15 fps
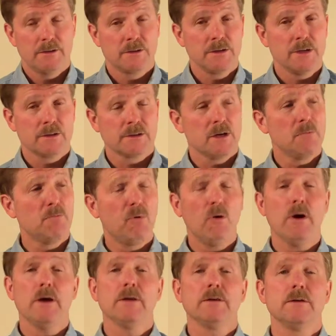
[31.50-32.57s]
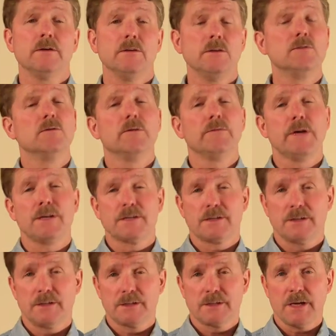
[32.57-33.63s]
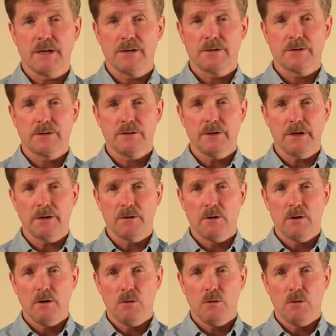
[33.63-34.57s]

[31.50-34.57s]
You see, at some point you will face a disaster, and